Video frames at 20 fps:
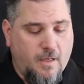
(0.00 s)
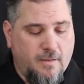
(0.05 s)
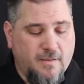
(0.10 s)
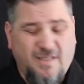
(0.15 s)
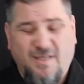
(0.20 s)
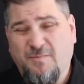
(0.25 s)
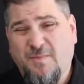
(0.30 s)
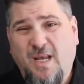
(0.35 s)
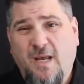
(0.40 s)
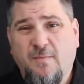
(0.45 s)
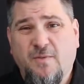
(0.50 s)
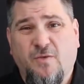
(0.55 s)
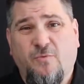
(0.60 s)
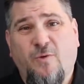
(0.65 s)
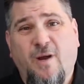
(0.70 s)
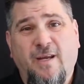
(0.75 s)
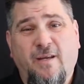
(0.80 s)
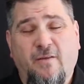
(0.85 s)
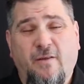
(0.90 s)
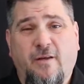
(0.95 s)
Sometimes the
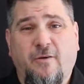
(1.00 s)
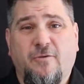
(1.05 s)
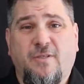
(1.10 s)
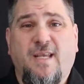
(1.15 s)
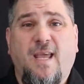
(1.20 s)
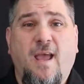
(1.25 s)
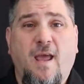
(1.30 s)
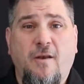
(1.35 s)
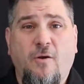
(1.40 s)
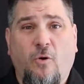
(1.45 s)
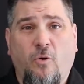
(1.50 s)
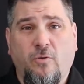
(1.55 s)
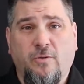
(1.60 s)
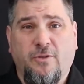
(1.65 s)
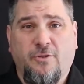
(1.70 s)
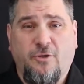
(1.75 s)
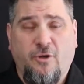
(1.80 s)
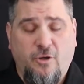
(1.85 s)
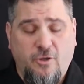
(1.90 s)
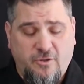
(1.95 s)
regulators can hold a
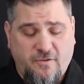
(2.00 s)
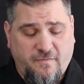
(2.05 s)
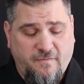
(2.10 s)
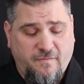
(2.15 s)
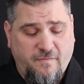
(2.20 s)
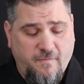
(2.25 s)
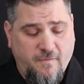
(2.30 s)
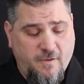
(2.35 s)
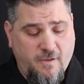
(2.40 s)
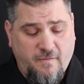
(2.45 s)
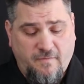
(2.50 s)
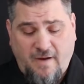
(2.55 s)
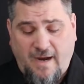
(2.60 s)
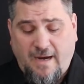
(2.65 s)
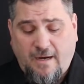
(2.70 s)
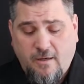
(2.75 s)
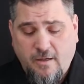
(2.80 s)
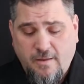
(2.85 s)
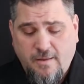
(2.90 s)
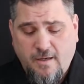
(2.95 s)
charge of
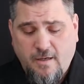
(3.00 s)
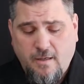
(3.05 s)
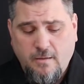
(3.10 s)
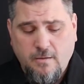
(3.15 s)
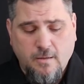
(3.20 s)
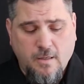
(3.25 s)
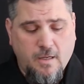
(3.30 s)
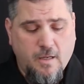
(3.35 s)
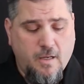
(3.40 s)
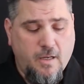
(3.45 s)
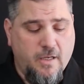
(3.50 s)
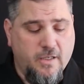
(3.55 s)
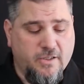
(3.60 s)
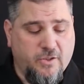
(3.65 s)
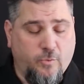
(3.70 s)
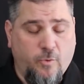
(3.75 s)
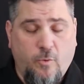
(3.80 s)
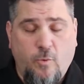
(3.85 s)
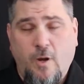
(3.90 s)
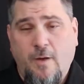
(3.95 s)
air in there,
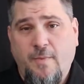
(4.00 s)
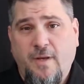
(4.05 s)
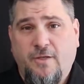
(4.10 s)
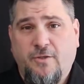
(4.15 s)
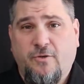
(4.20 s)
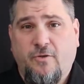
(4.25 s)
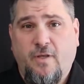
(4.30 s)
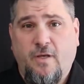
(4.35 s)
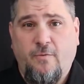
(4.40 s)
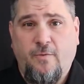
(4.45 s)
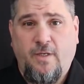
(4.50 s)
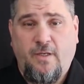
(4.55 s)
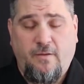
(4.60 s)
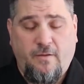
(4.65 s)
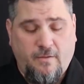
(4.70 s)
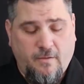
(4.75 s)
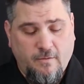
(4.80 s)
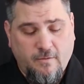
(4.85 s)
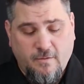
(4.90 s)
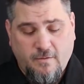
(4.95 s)
so we want to make sure that
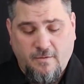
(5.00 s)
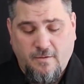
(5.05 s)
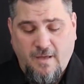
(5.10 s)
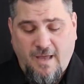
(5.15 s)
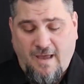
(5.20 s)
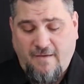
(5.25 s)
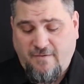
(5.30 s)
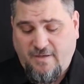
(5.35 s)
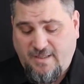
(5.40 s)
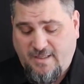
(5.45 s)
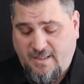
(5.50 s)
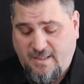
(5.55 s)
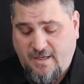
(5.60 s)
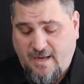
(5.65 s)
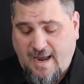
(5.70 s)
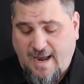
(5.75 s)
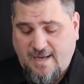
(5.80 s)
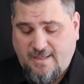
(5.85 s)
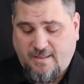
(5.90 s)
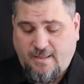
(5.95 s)
we have it
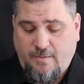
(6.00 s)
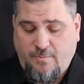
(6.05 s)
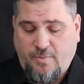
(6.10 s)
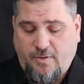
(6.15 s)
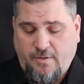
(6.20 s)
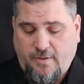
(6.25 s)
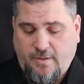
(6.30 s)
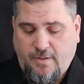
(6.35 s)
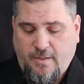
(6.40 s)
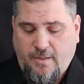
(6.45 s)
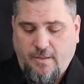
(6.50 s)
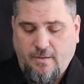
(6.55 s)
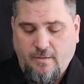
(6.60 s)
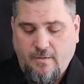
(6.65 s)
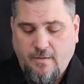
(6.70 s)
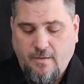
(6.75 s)
degassed completely.